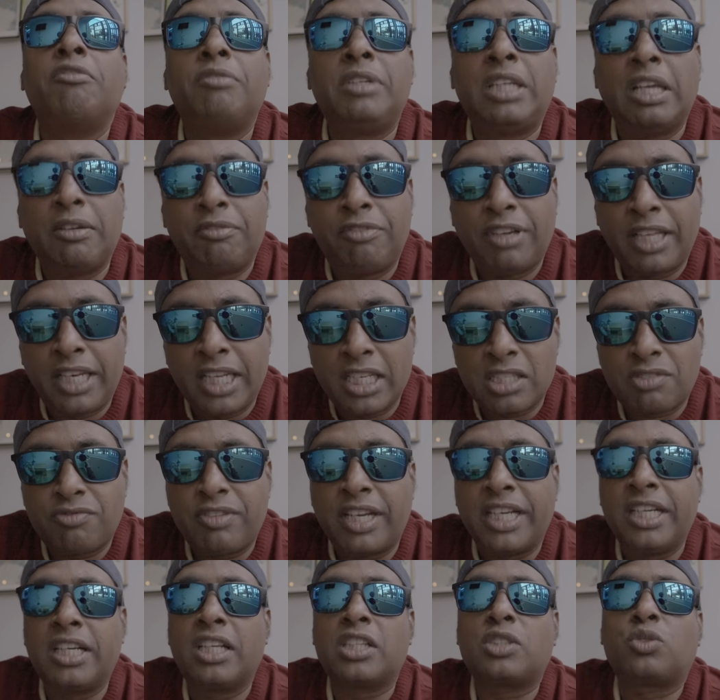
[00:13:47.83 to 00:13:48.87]
the various
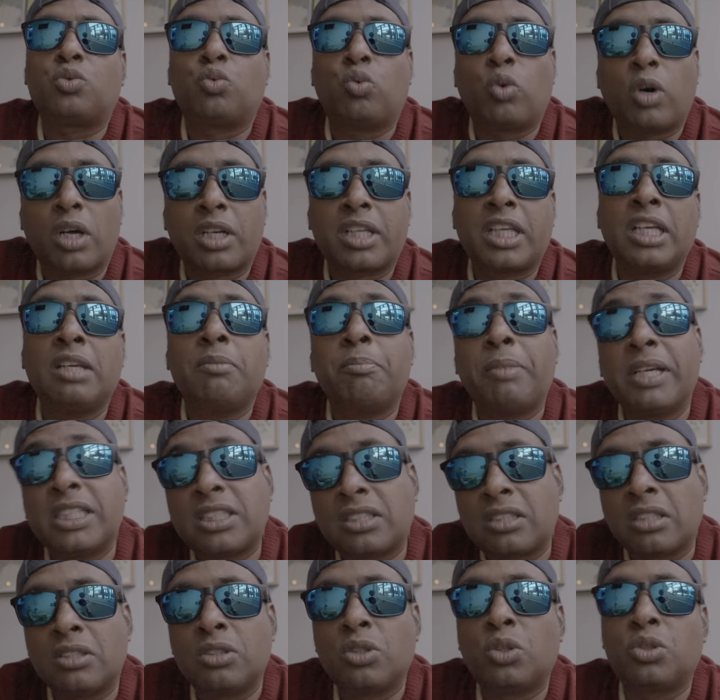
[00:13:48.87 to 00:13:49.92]
vendors working
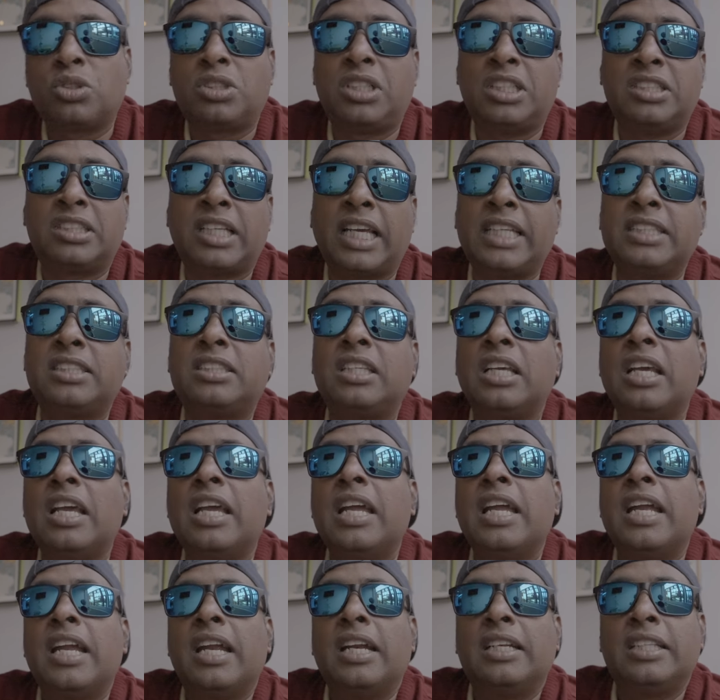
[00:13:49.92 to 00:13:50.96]
based on those designs,
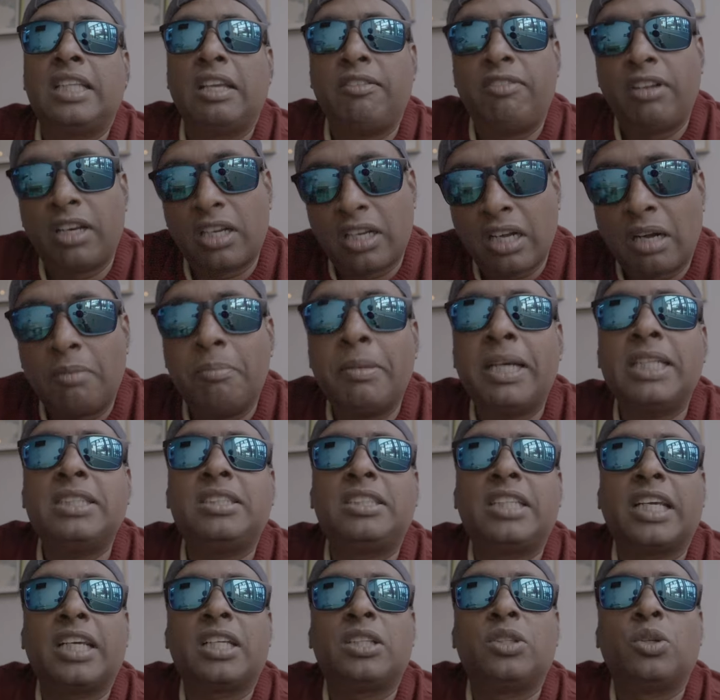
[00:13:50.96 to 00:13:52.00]
they will come
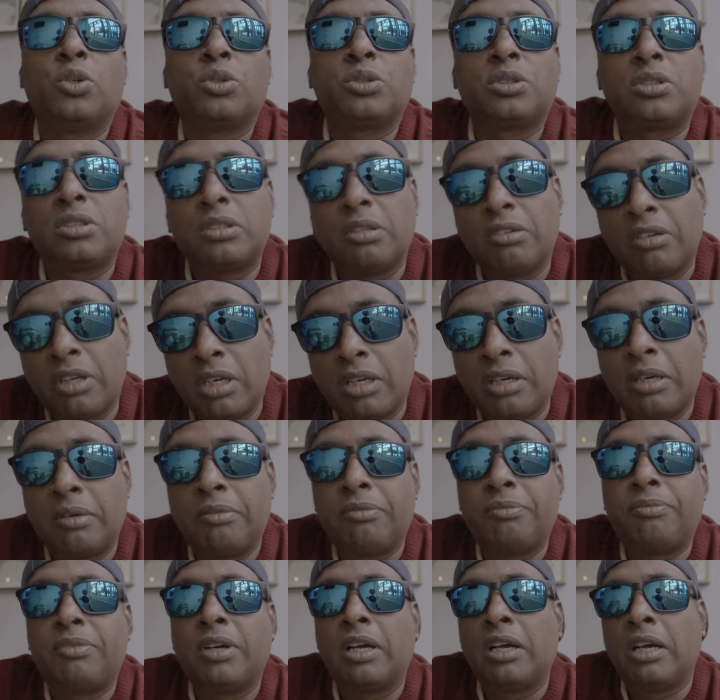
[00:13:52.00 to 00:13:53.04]
and check those uh,
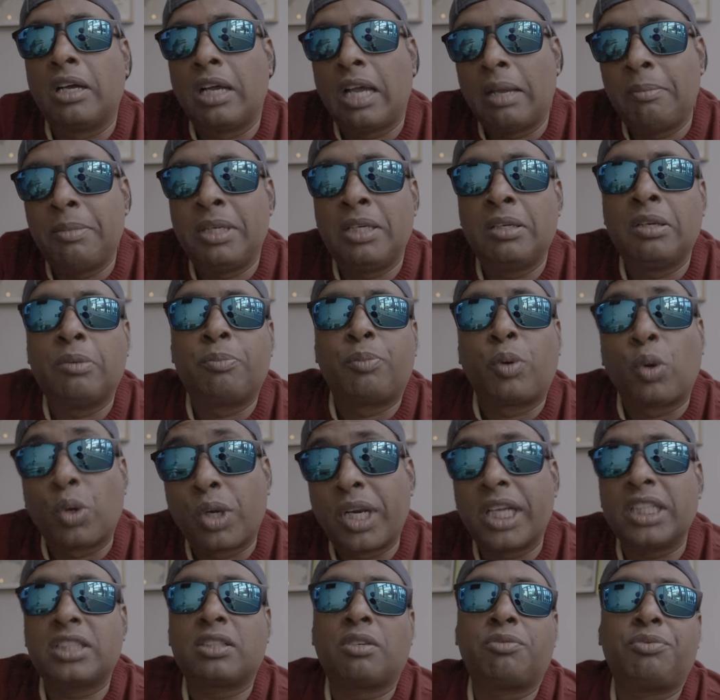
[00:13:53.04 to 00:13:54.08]
uh, I mean
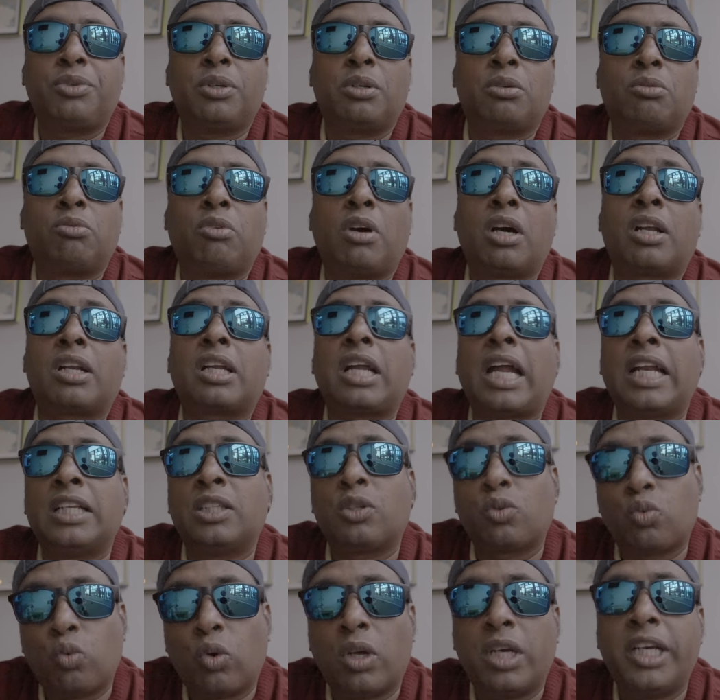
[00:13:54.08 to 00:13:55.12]
progress of your work and
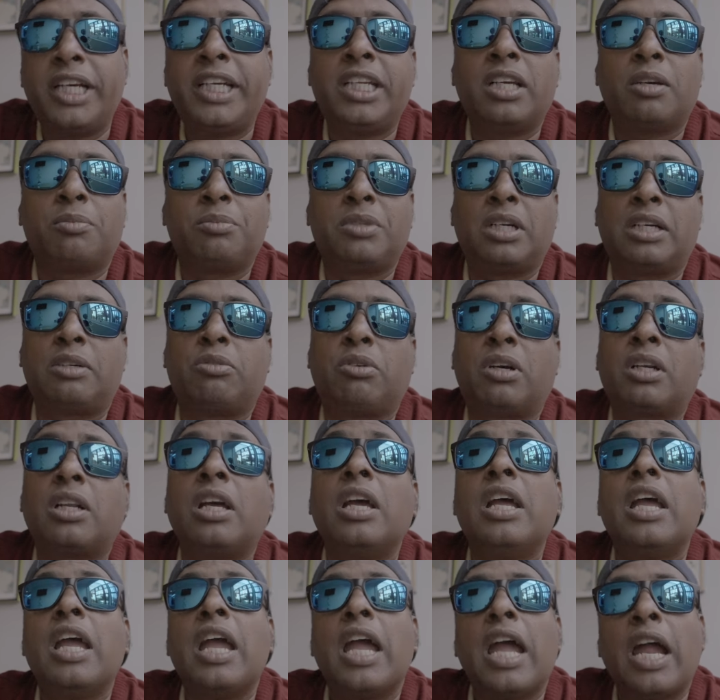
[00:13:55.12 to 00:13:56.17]
the quality of that work.
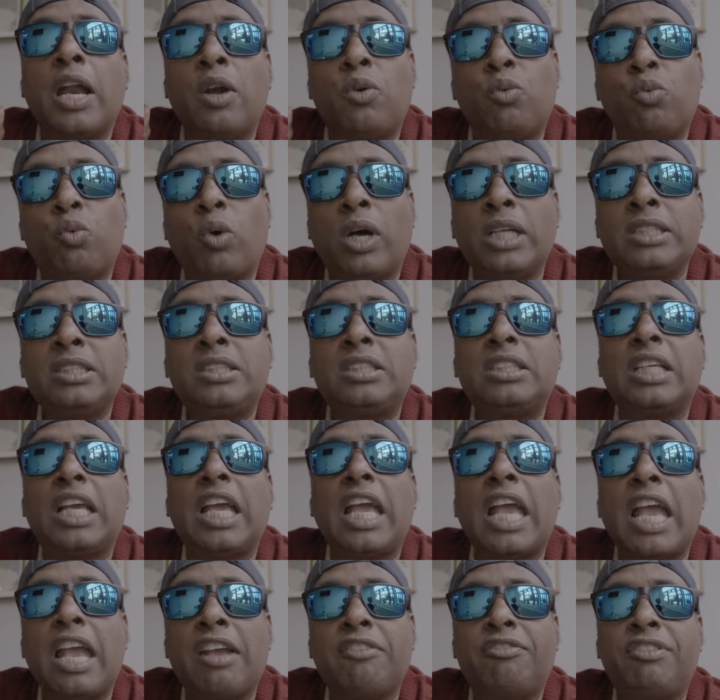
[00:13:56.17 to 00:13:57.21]
And once
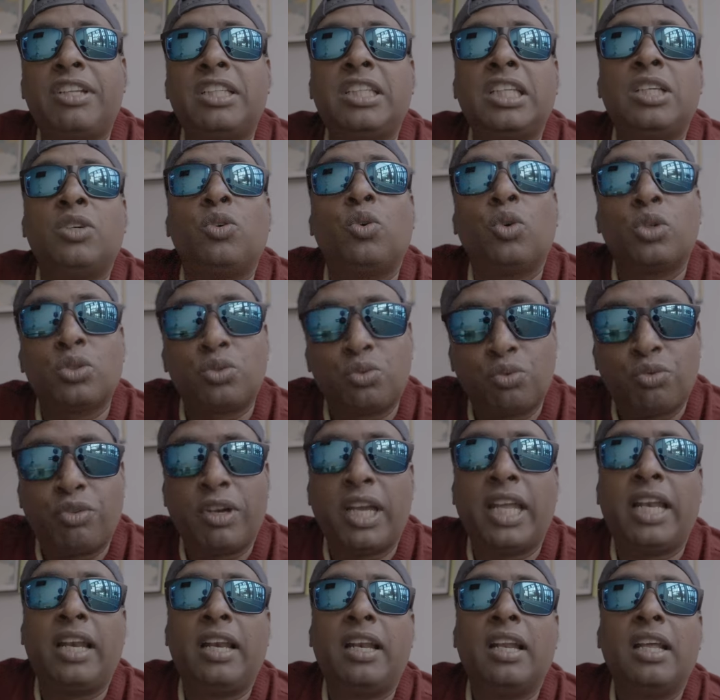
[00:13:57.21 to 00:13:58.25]
everything goes
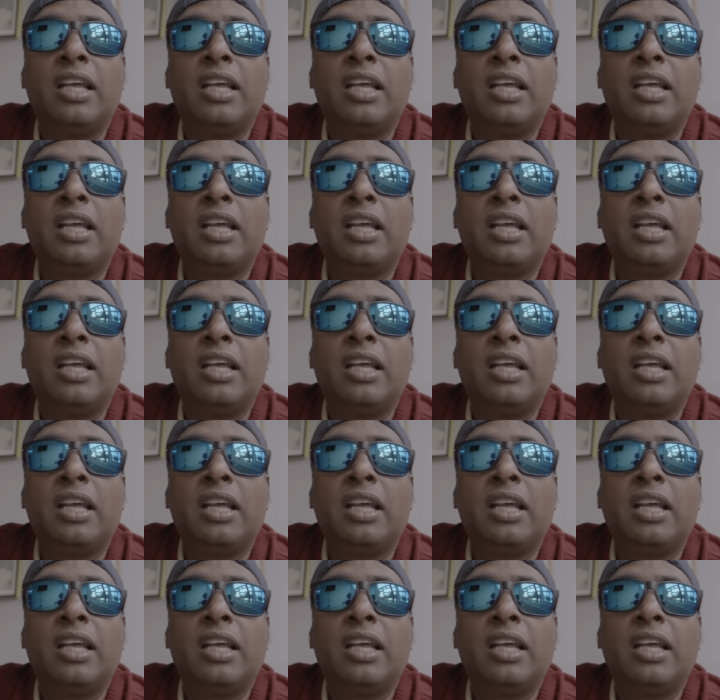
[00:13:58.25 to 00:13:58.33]
well,